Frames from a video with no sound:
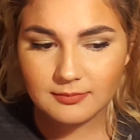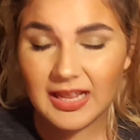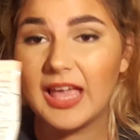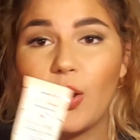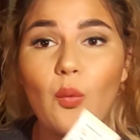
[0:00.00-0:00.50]

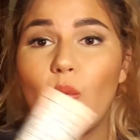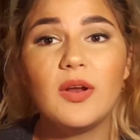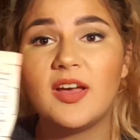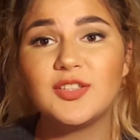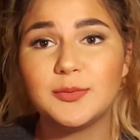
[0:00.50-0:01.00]
Like
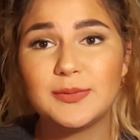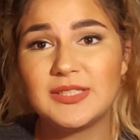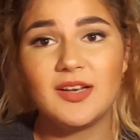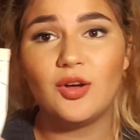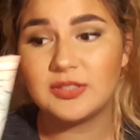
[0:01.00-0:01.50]

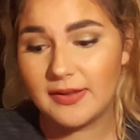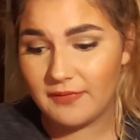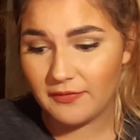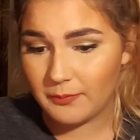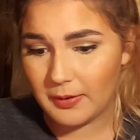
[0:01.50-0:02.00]
100% all-time
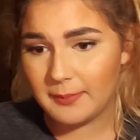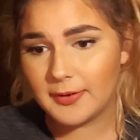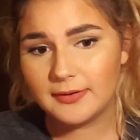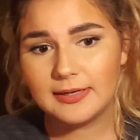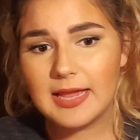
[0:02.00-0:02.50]
favorite
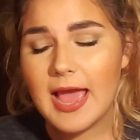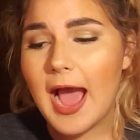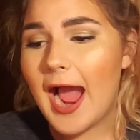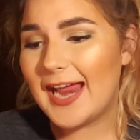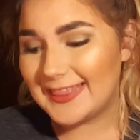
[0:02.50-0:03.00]
primer.
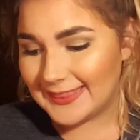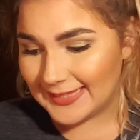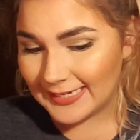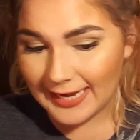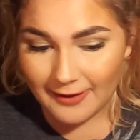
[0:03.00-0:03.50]
I
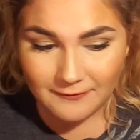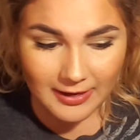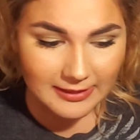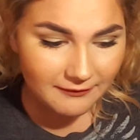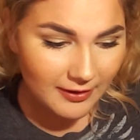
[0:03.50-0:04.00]
think I
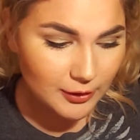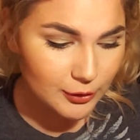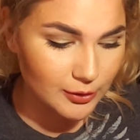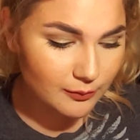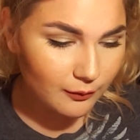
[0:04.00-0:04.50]
finally found a
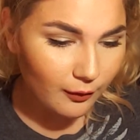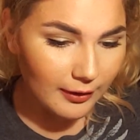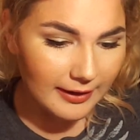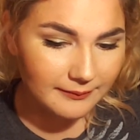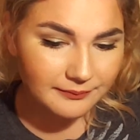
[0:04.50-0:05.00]
dupe for
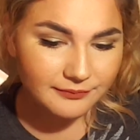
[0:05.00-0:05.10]
it.